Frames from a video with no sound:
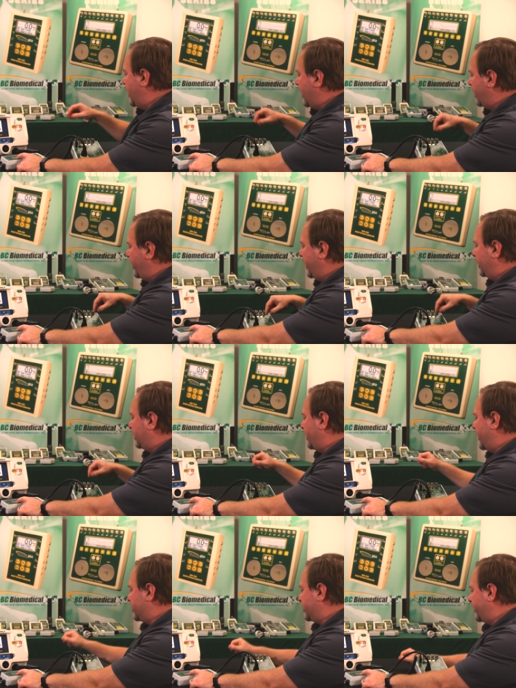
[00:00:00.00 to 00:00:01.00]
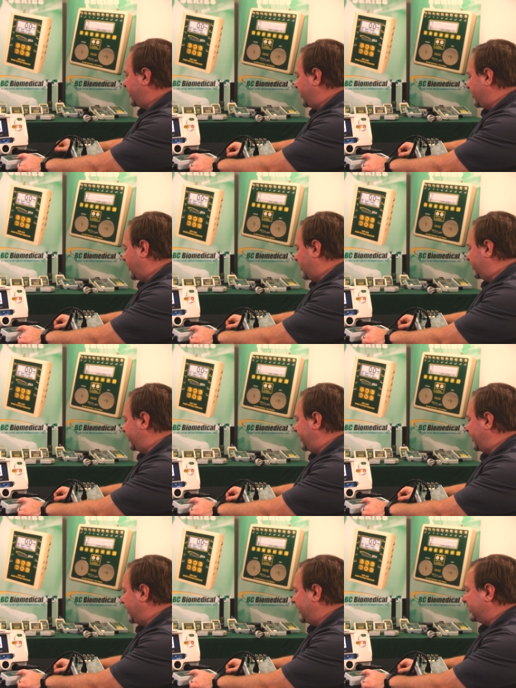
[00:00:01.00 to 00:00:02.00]
and we get the measurement on
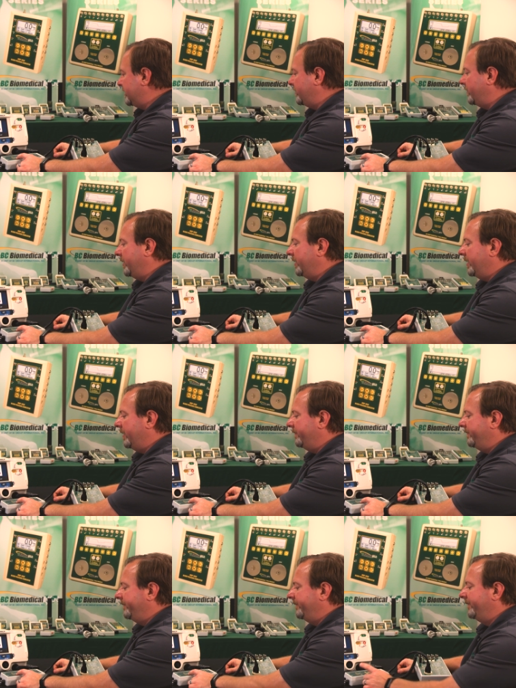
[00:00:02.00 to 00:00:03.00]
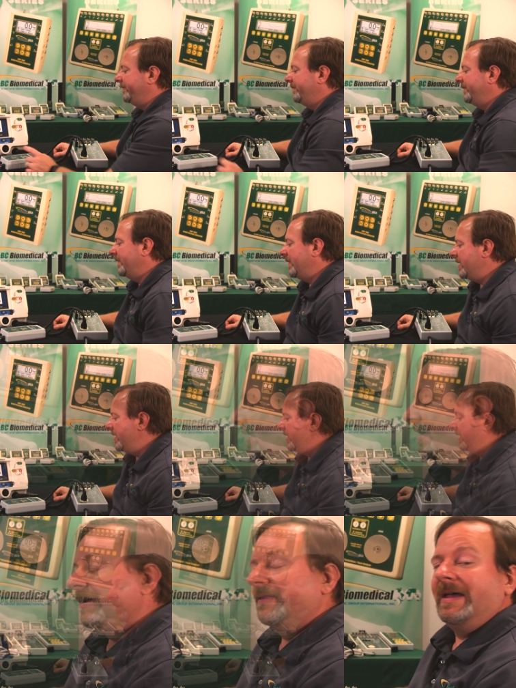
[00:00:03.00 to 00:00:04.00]
the S A twenty ten.
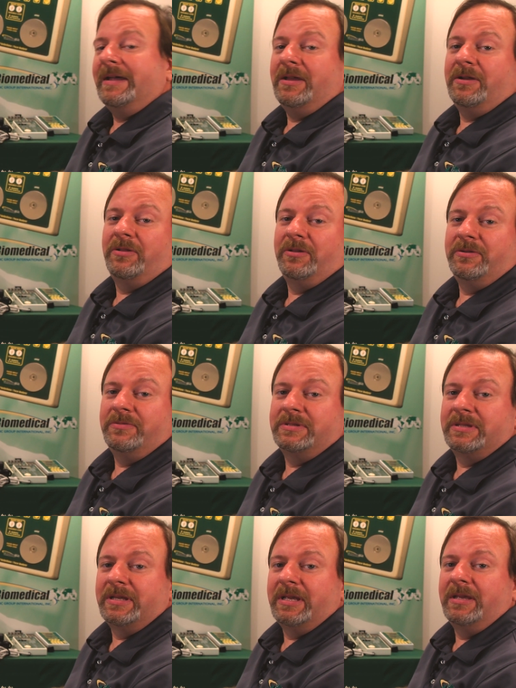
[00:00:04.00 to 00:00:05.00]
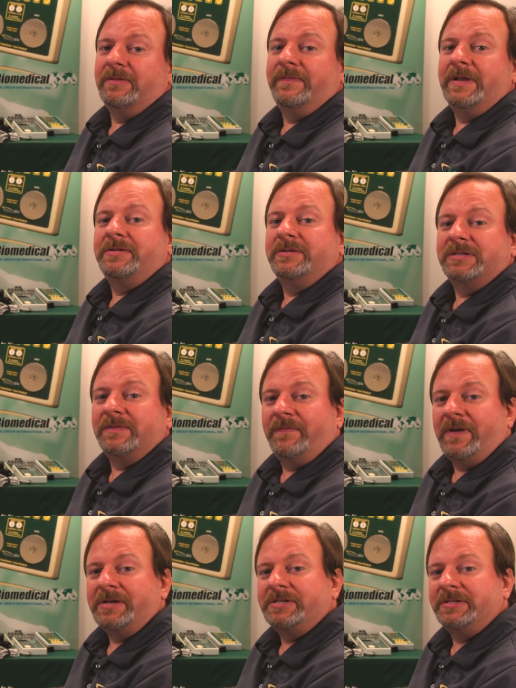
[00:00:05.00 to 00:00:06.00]
That concludes the features and
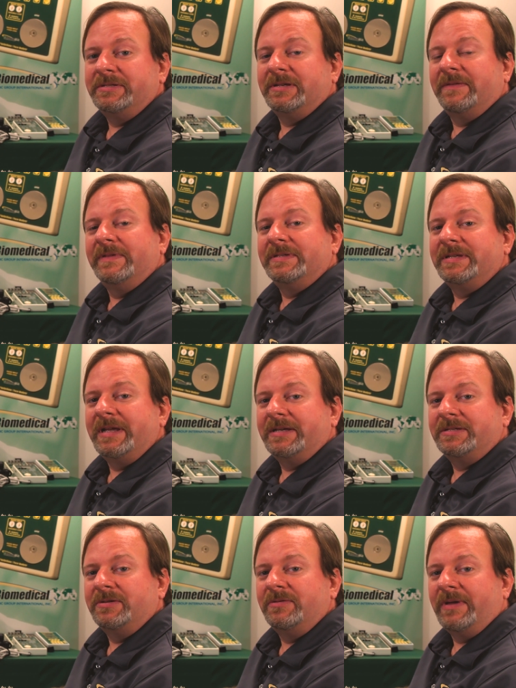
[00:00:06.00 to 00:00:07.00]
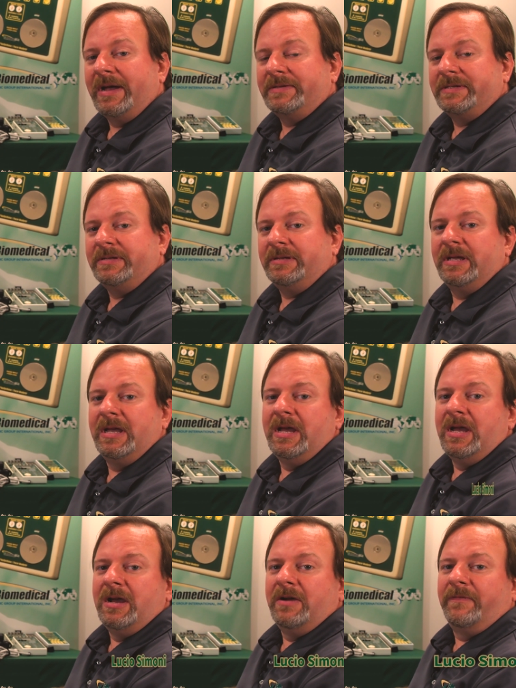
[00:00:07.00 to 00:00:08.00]
functions of the C S two thousand.
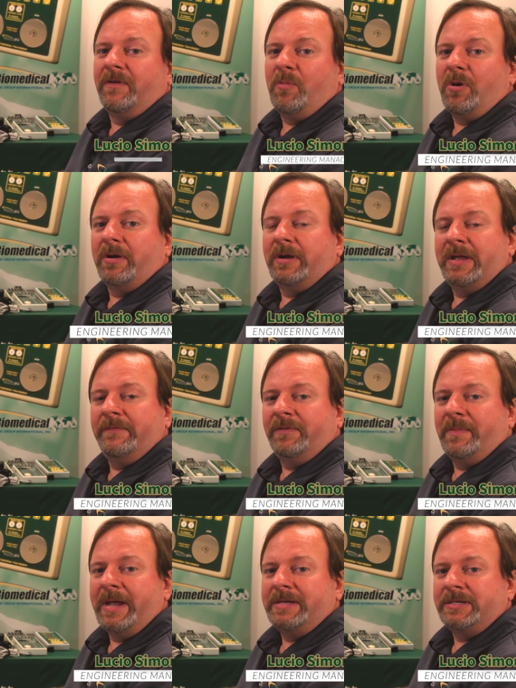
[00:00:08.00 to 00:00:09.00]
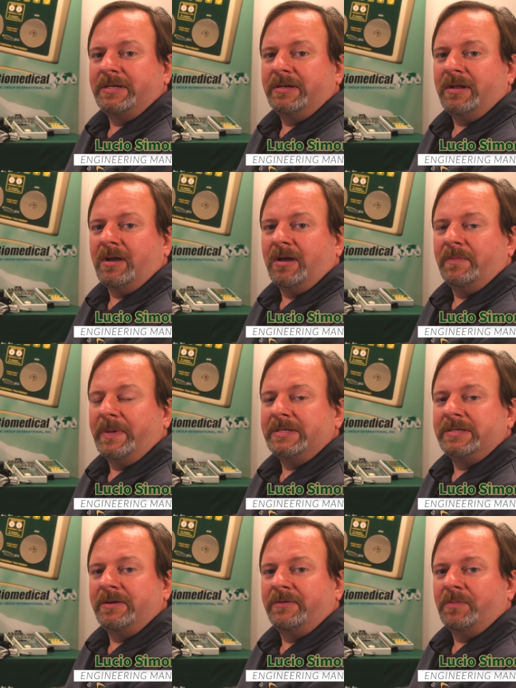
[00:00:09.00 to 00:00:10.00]
For more information on B
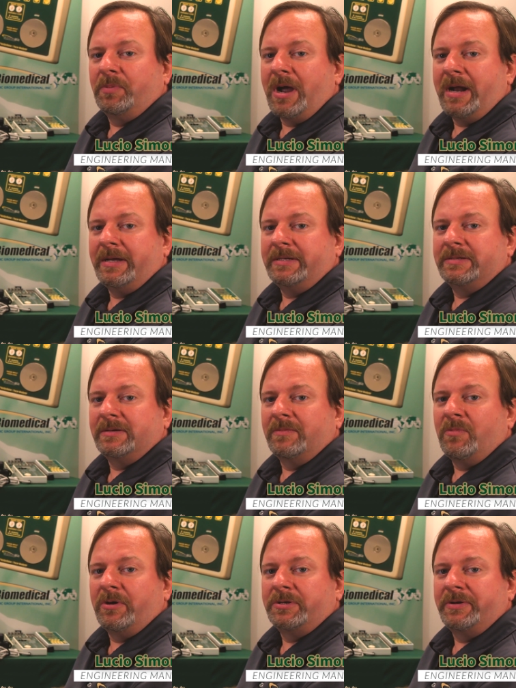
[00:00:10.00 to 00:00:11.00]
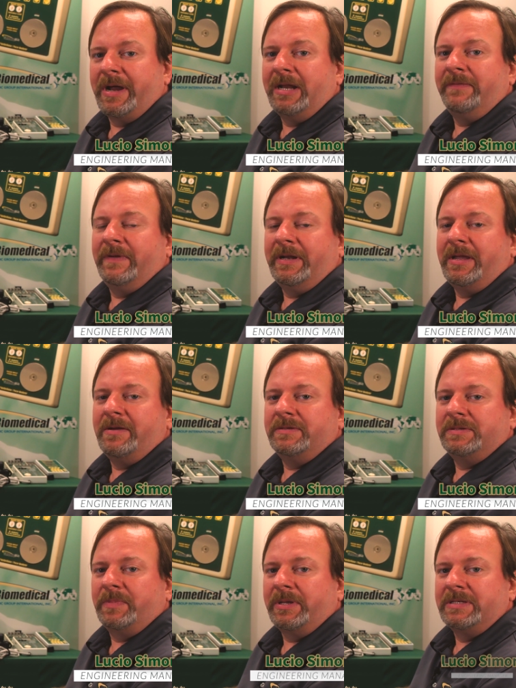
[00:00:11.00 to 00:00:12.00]
C Group products or more training
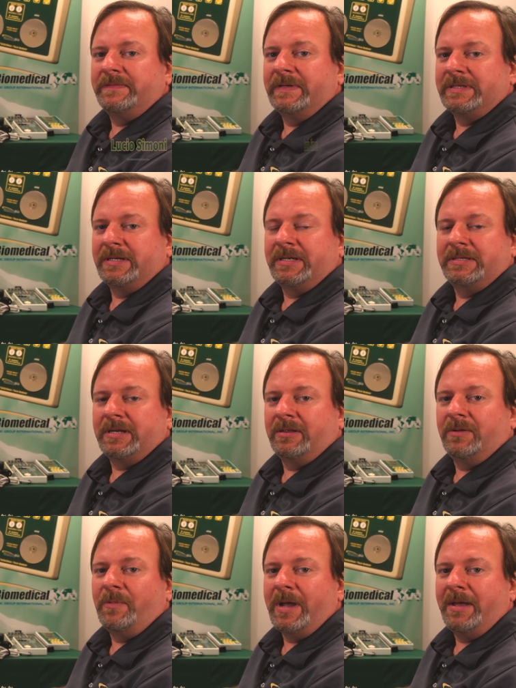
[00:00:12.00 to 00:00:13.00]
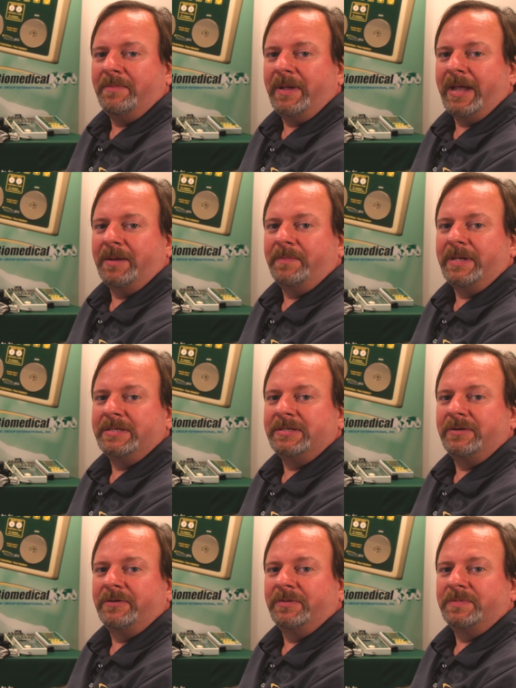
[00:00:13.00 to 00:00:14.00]
videos, please visit us on the web at b
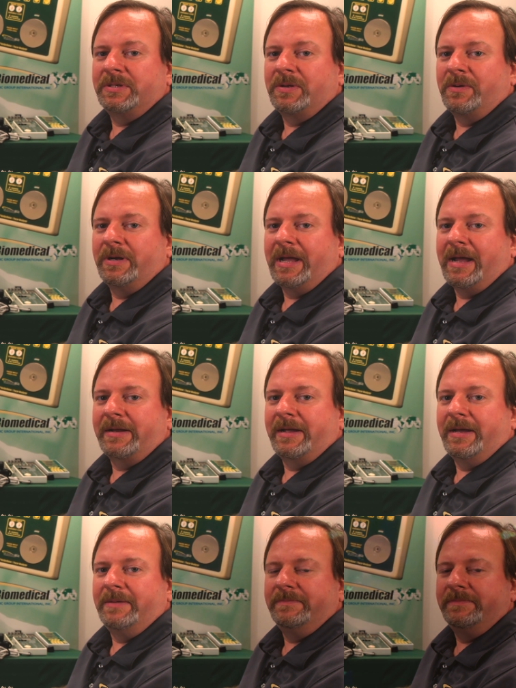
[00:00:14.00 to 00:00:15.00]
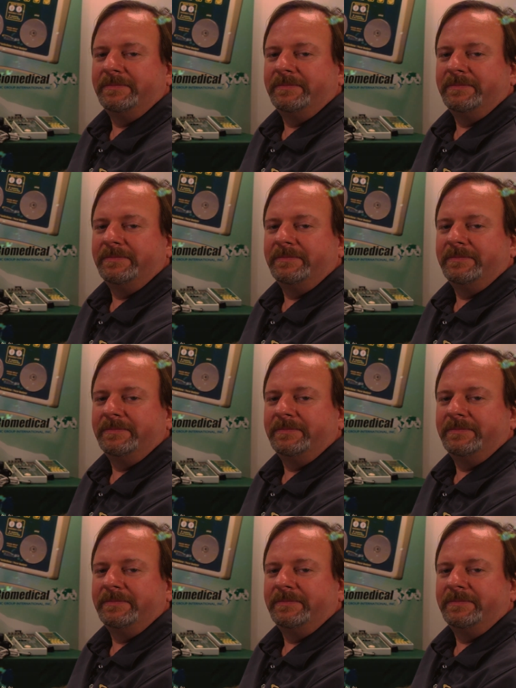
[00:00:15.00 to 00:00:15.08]
c group store dot com.